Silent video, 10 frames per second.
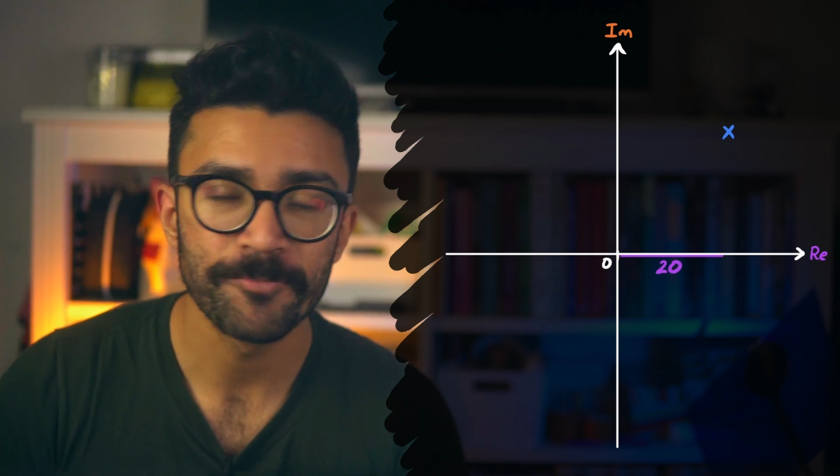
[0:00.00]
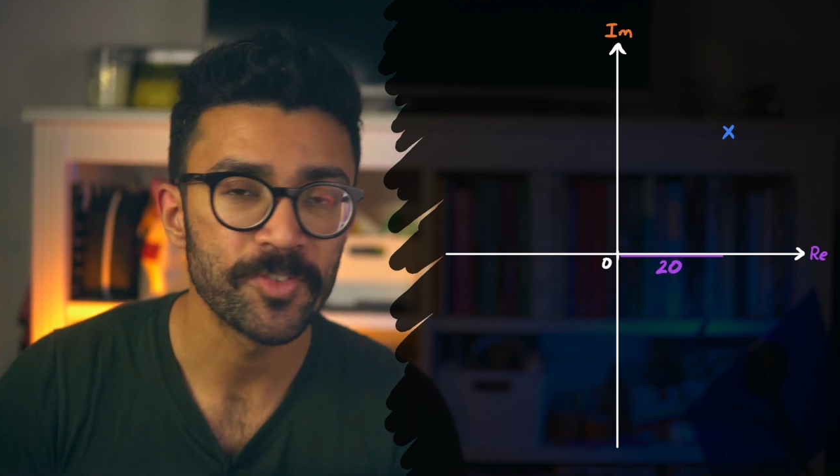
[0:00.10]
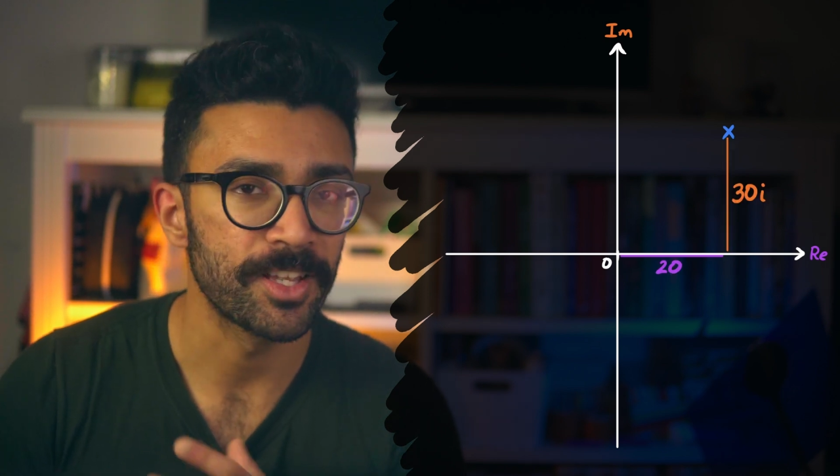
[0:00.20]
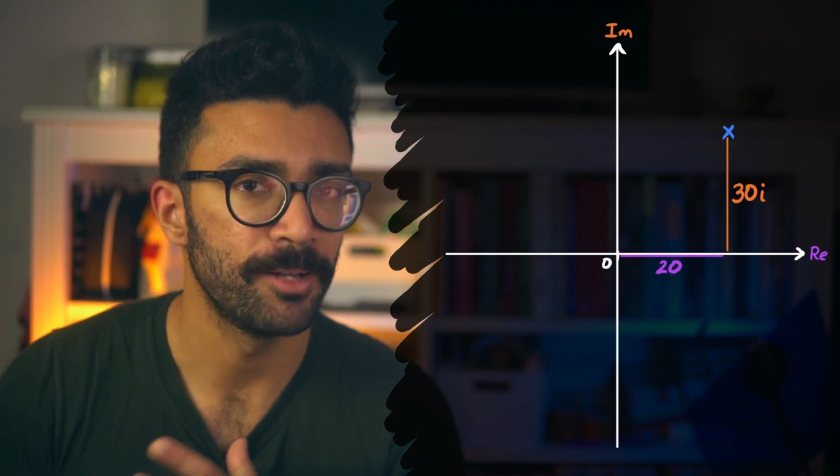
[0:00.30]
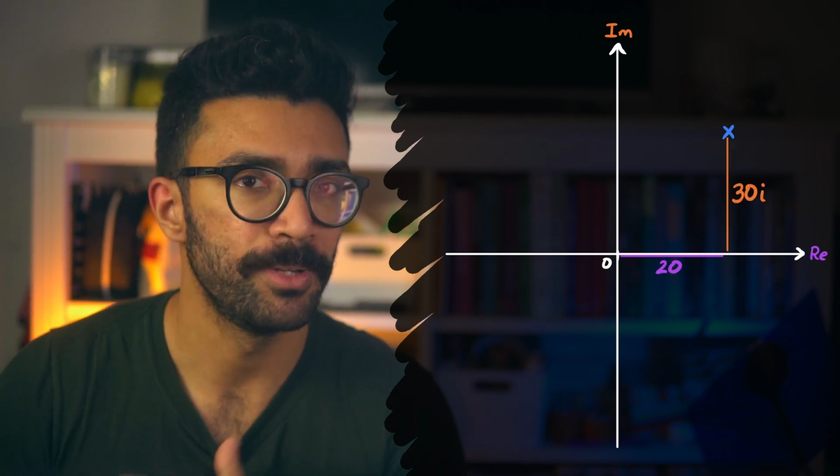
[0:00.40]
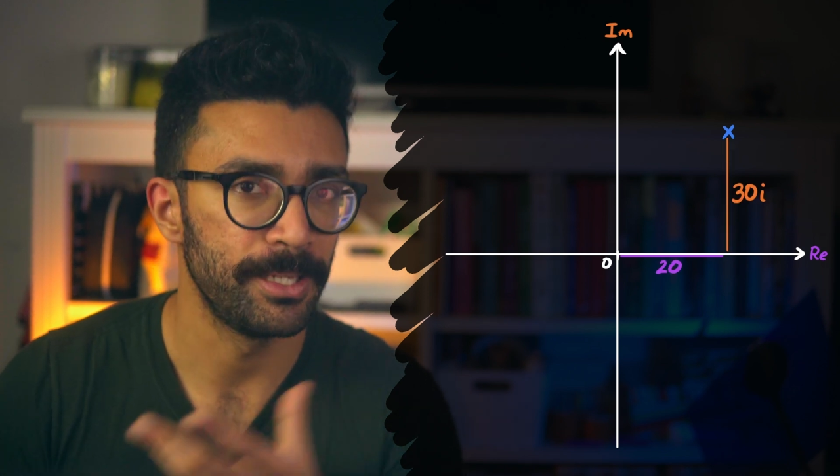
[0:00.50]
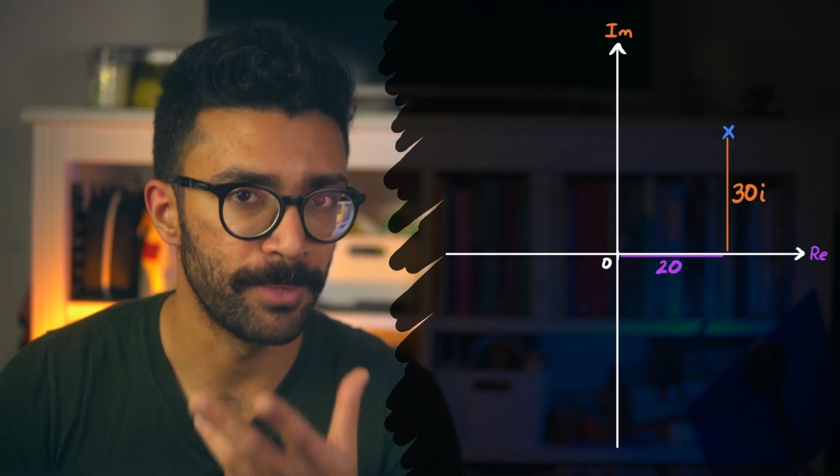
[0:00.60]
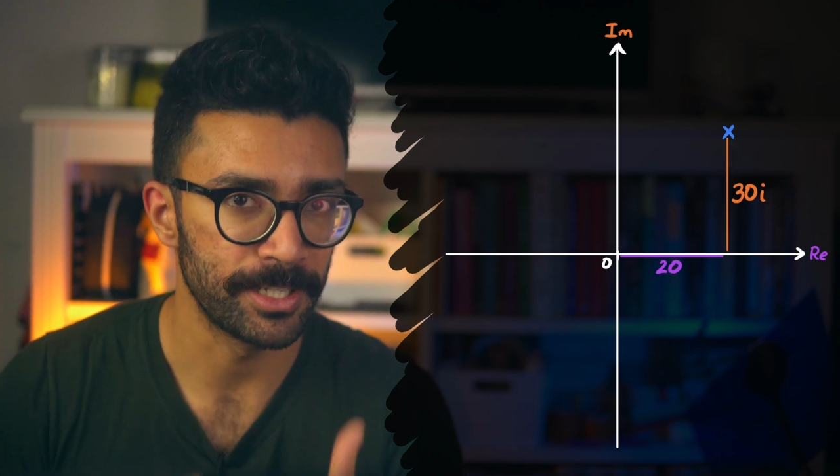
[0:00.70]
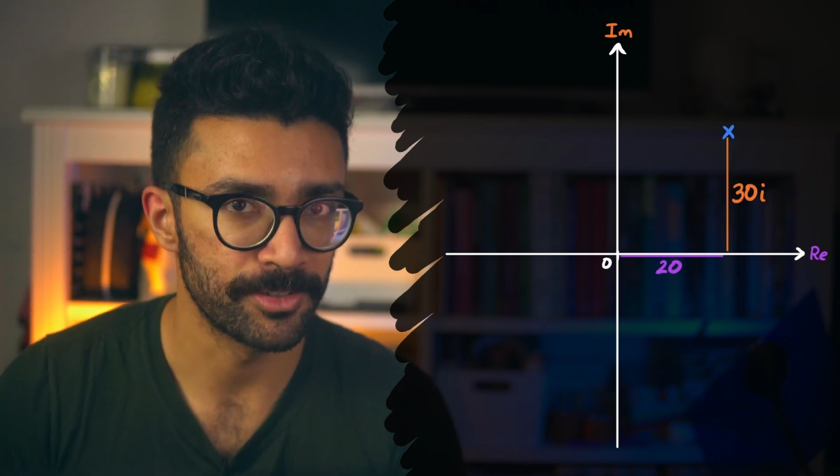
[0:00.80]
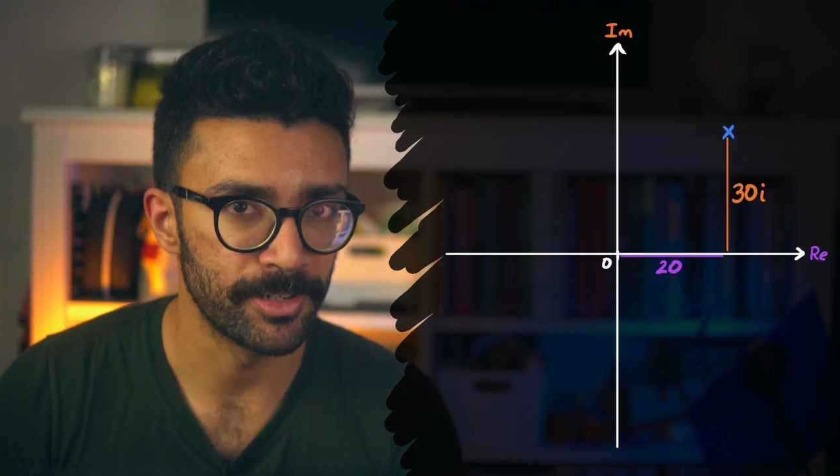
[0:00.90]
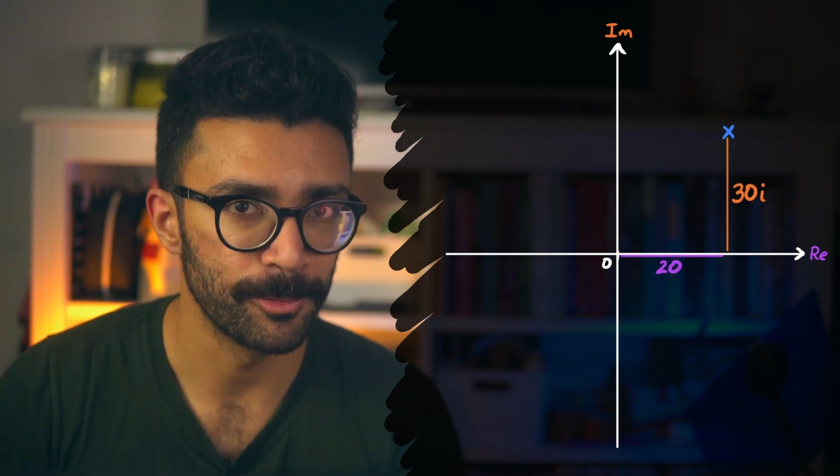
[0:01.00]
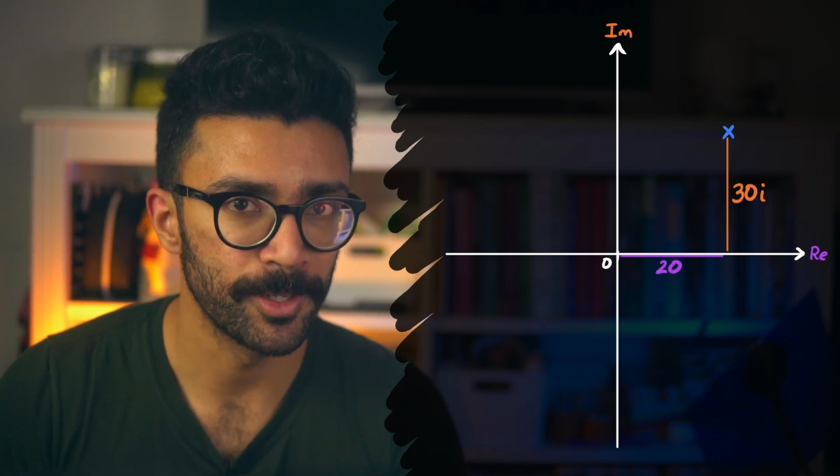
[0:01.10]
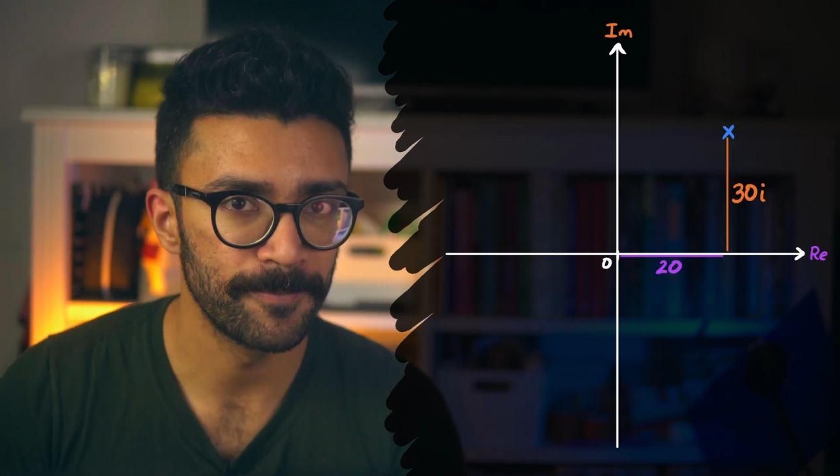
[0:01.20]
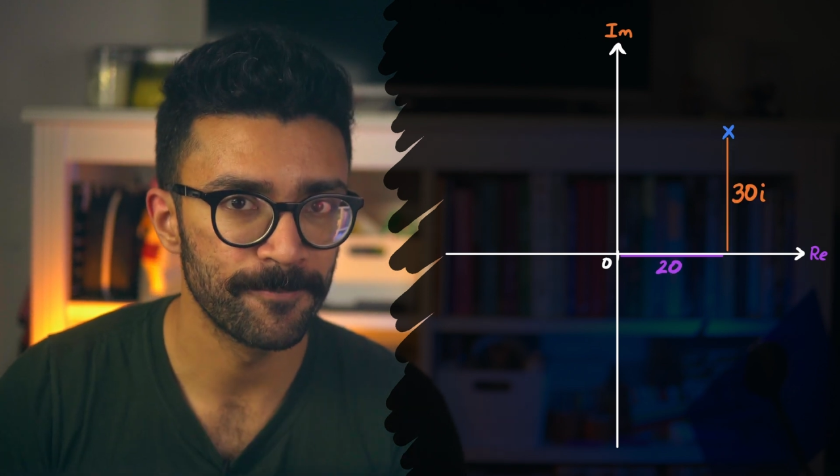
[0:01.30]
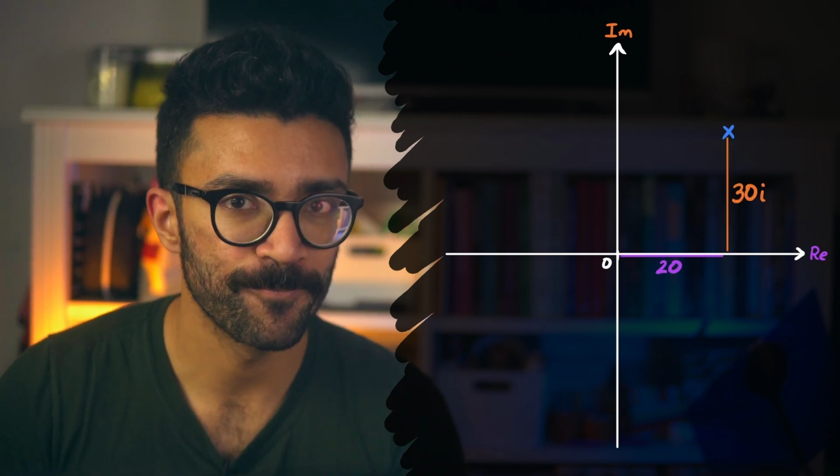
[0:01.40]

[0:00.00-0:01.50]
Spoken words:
some imaginary one.